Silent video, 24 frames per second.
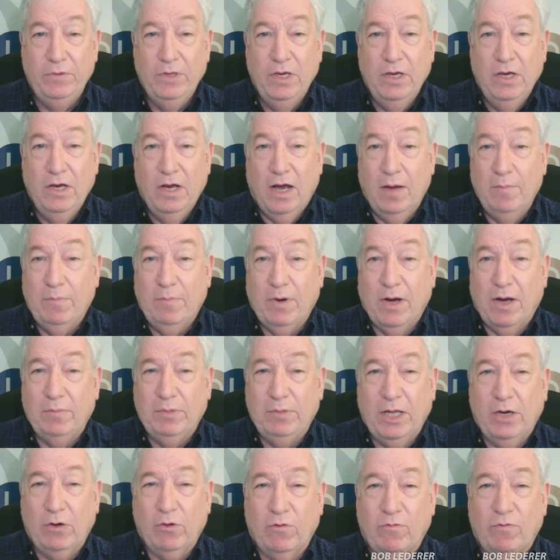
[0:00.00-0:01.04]
I'm Bob
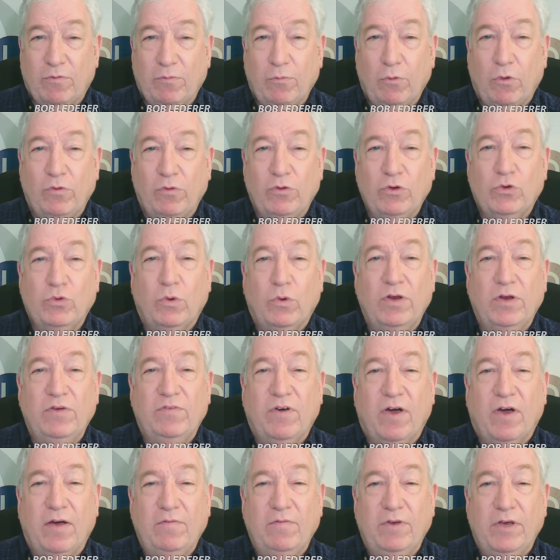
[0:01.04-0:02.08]
Lederer for more than
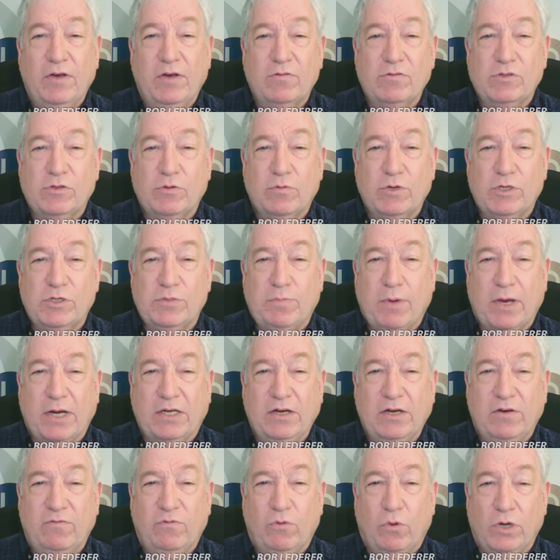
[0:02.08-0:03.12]
twenty-five years, the
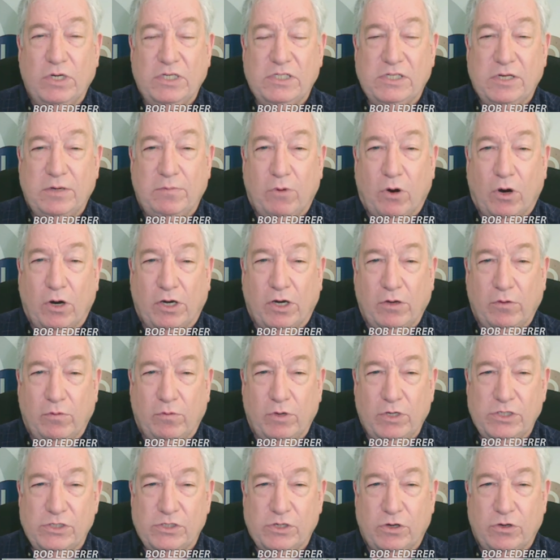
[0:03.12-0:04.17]
respected voice in market
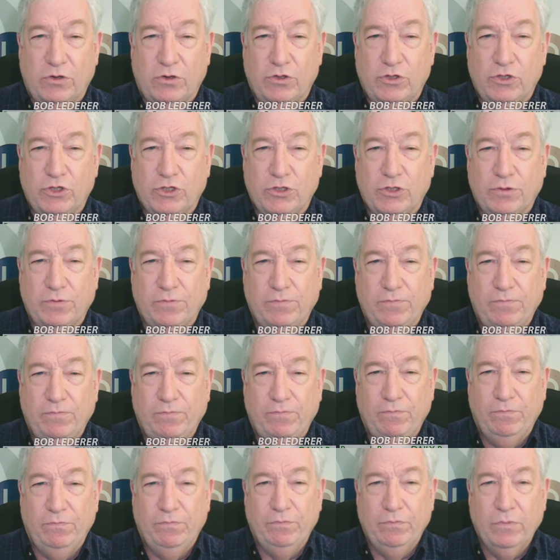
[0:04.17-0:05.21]
research.
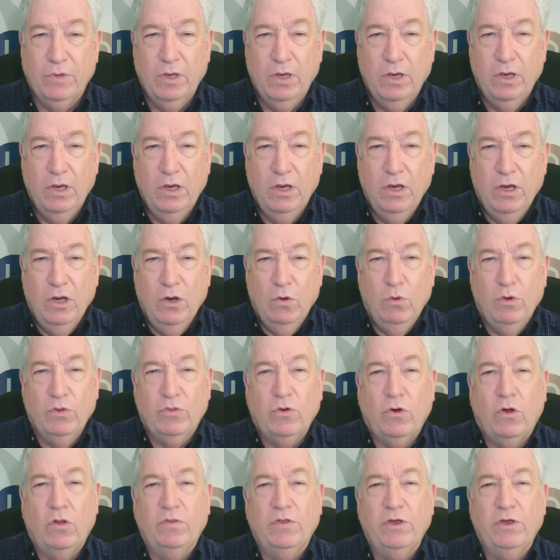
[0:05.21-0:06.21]
With all the